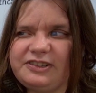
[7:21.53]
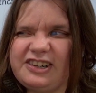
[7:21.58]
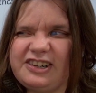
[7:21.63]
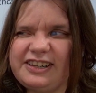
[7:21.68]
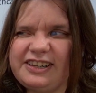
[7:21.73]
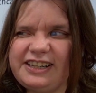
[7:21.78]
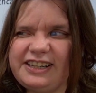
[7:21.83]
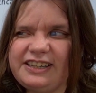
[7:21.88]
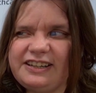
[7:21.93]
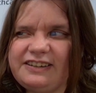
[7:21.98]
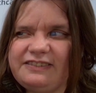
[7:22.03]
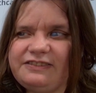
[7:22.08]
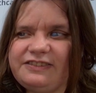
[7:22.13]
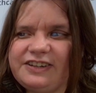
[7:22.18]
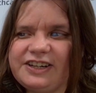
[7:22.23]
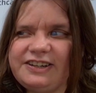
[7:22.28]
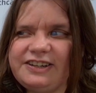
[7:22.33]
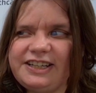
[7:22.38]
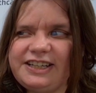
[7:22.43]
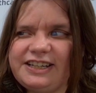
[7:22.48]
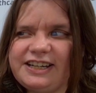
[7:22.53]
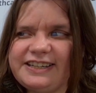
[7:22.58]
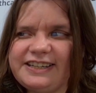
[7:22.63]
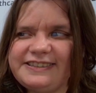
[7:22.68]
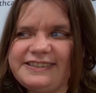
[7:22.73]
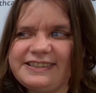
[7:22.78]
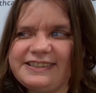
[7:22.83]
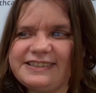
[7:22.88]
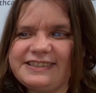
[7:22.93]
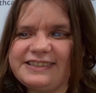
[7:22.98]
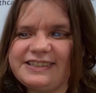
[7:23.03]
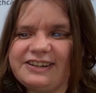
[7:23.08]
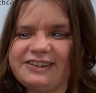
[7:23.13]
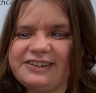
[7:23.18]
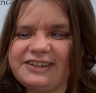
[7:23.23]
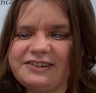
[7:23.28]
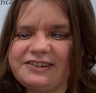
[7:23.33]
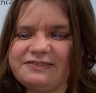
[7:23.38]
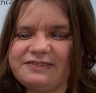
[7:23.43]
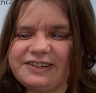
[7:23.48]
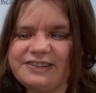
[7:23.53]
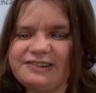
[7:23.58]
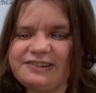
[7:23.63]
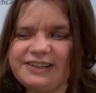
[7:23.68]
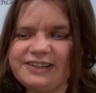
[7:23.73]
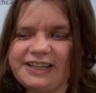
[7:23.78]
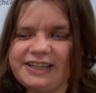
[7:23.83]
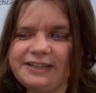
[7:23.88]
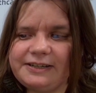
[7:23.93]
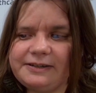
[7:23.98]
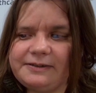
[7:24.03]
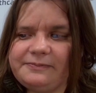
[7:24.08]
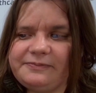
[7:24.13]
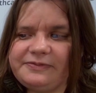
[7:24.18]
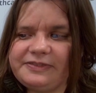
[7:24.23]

you're going to get a very nice stereo recording.